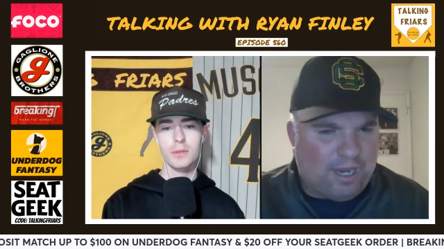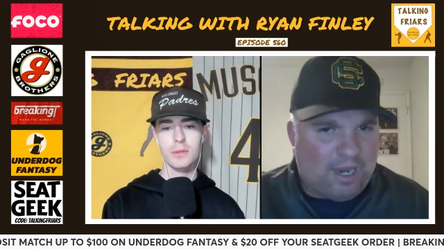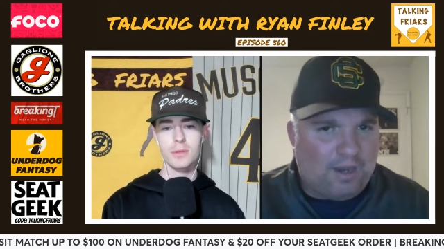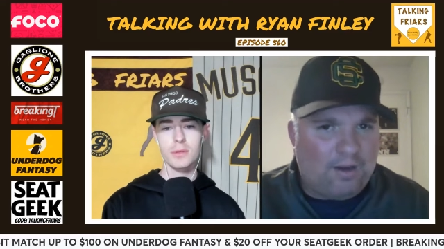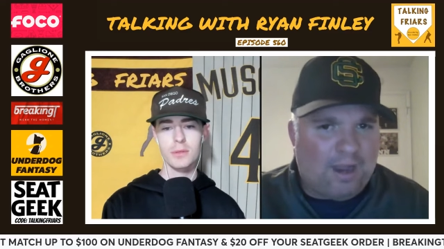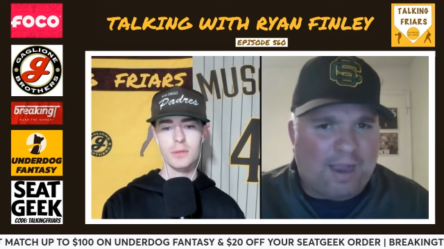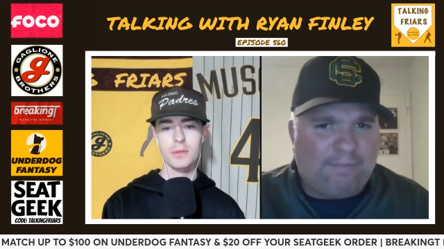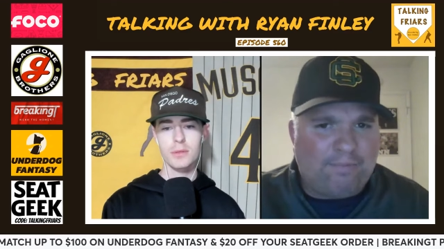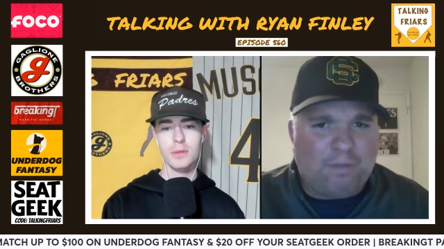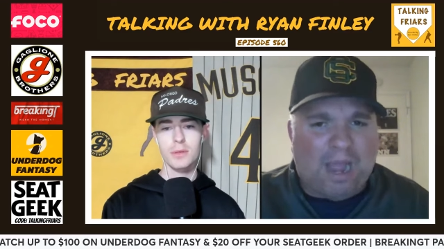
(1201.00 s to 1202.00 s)
Speaker 1: I
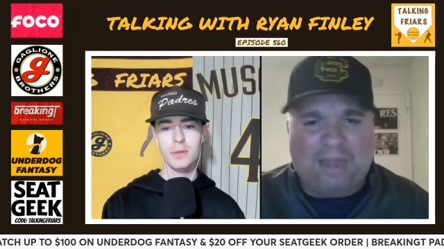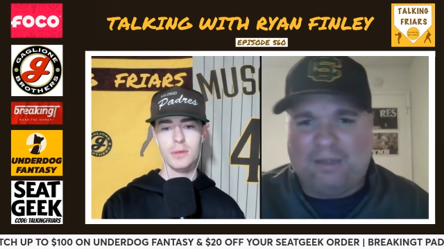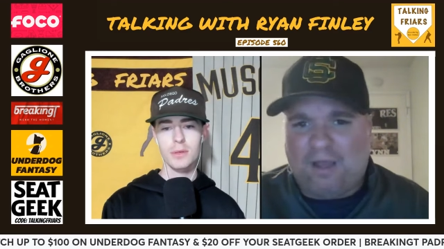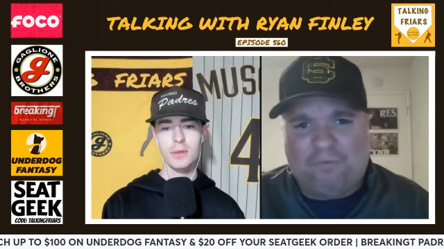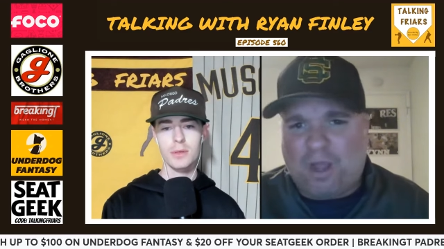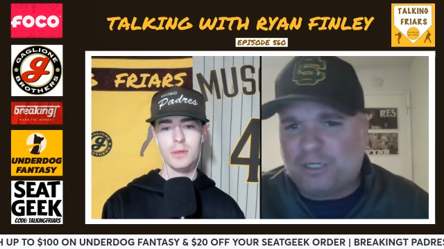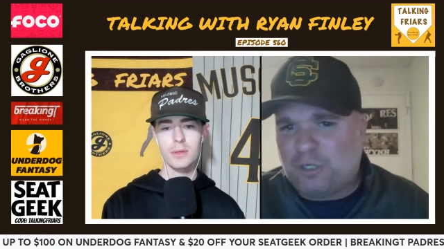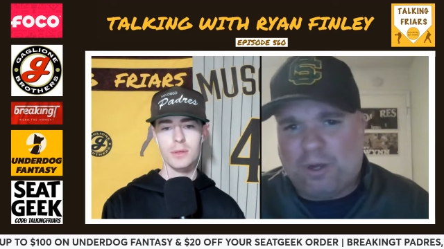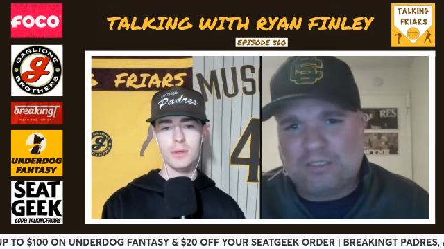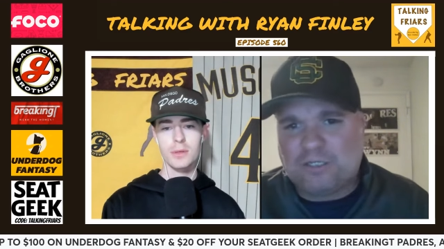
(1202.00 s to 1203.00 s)
I I, love
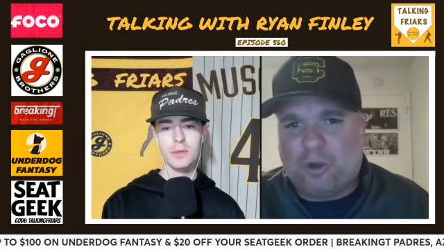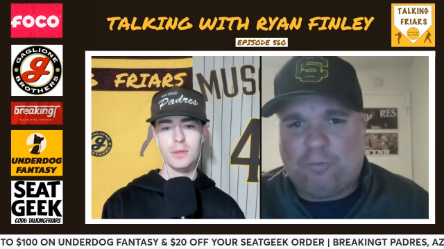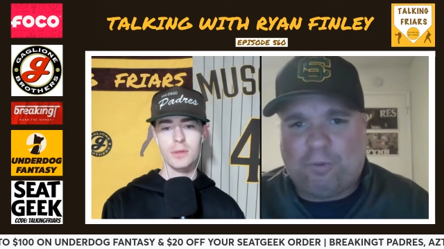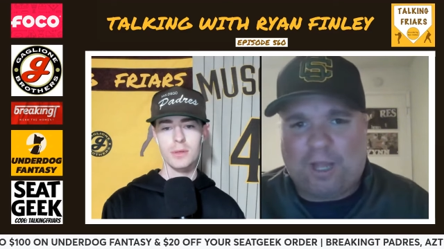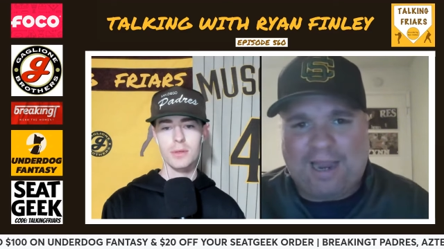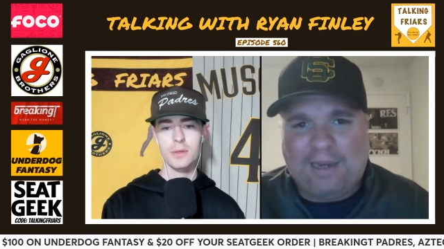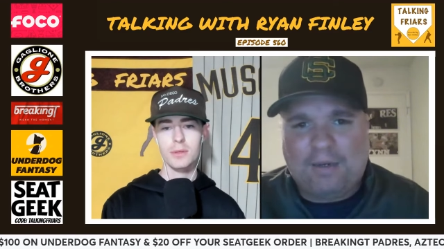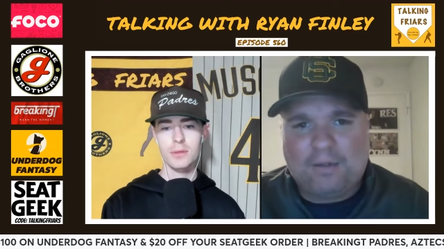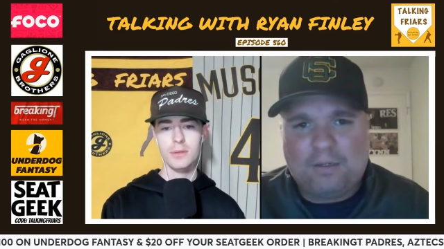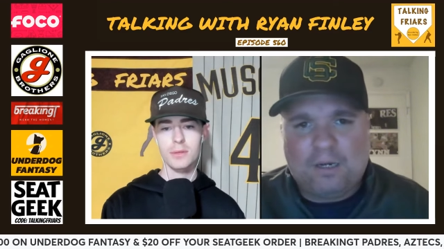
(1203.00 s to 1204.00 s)
watching Juan Soto play,
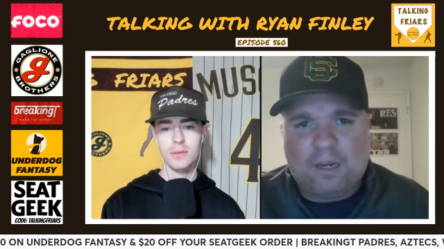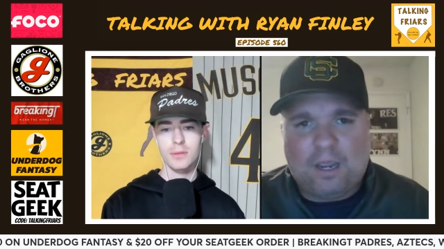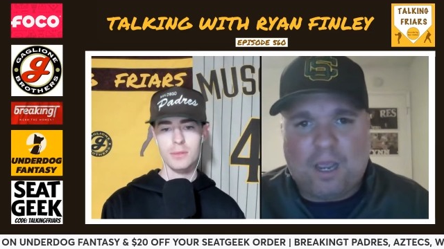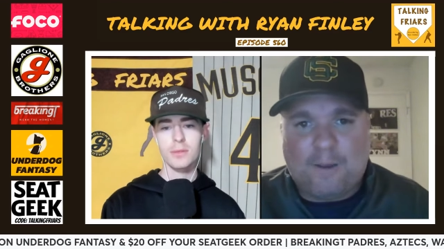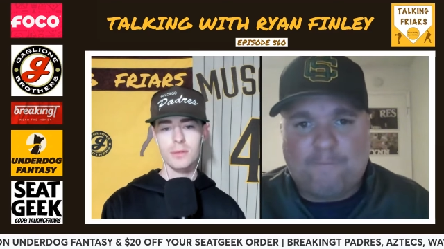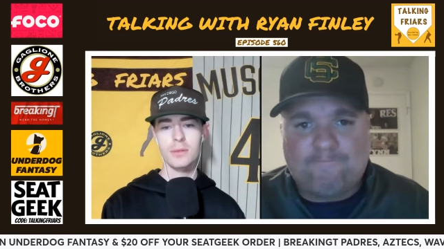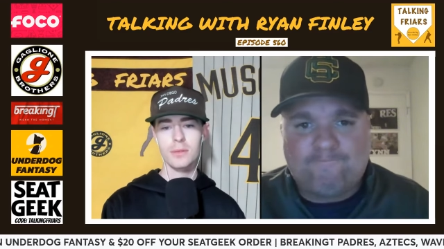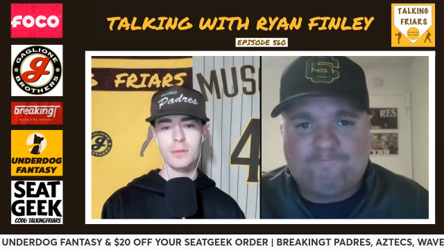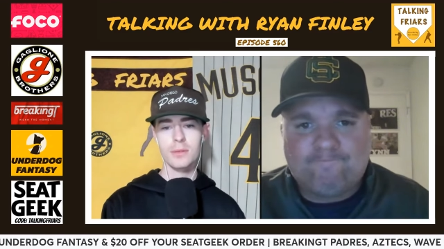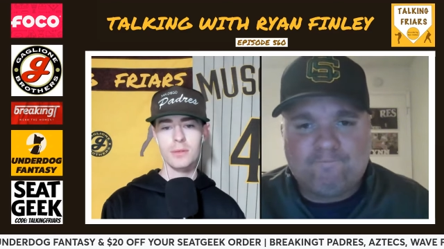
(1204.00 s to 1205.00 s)
um,
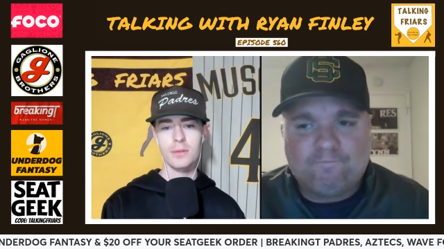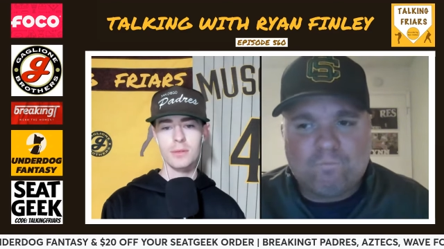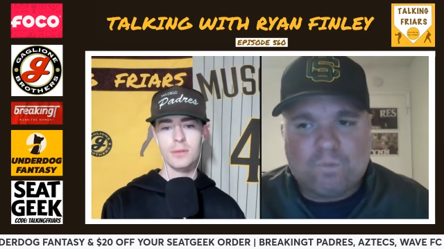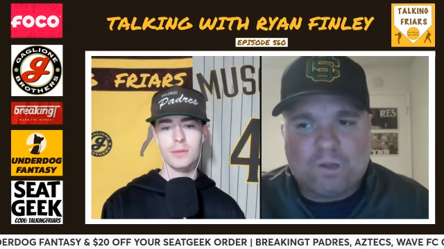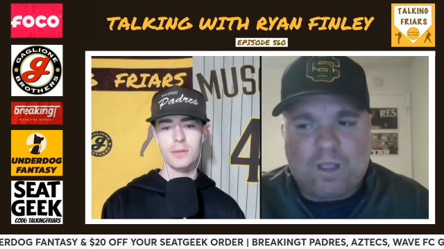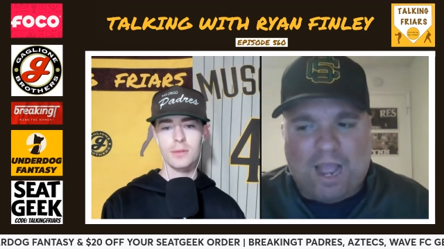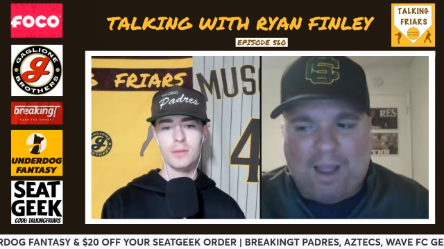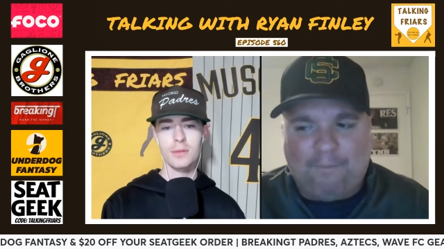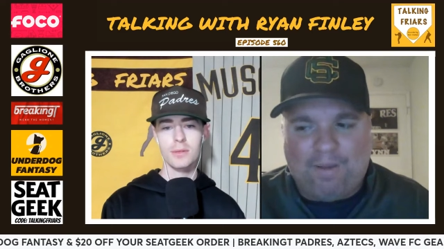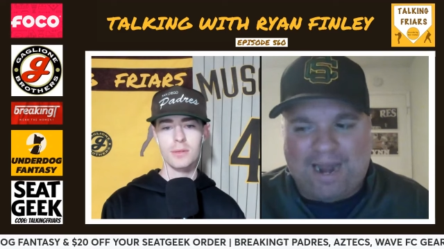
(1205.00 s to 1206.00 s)

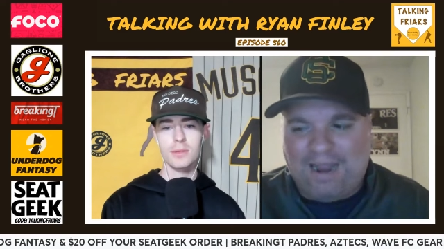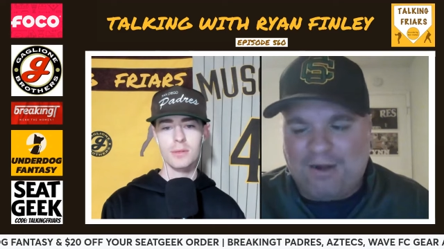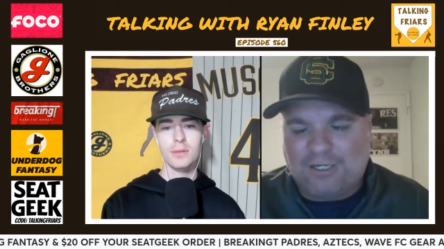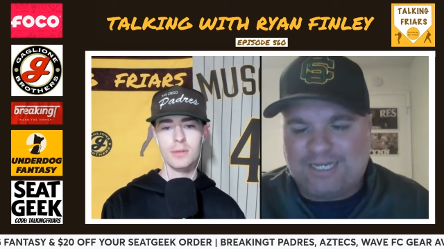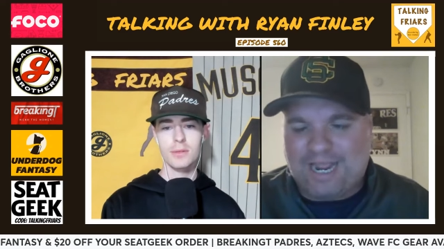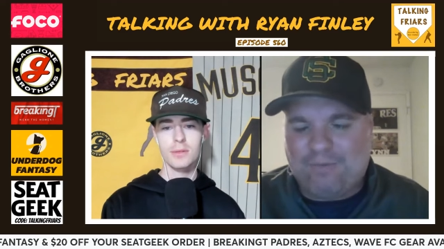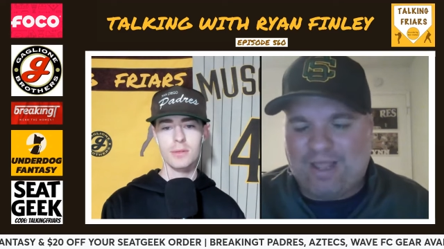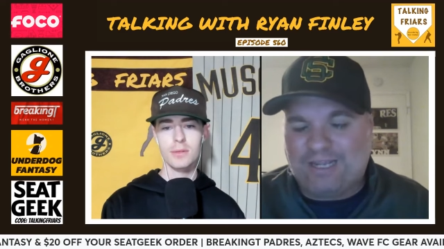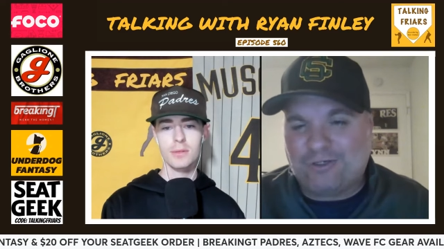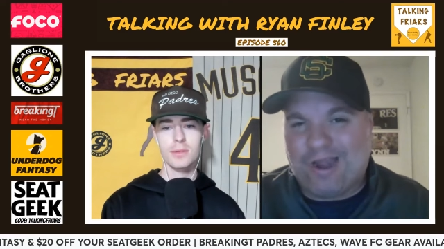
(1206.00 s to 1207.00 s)
I, but I understand
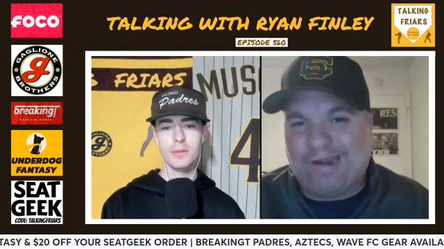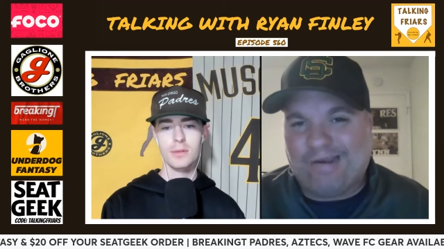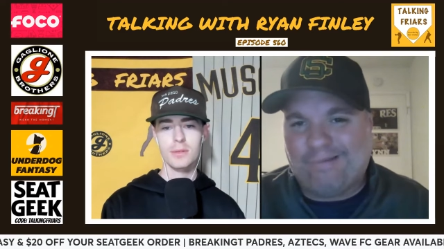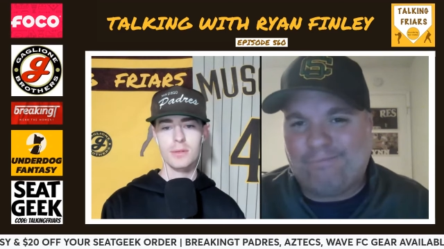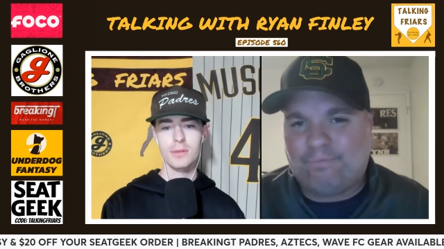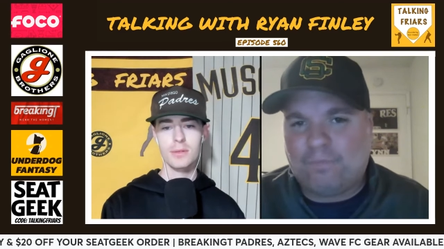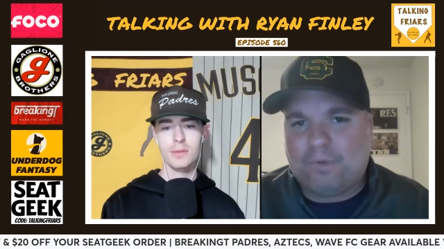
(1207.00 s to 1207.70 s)
why they traded him.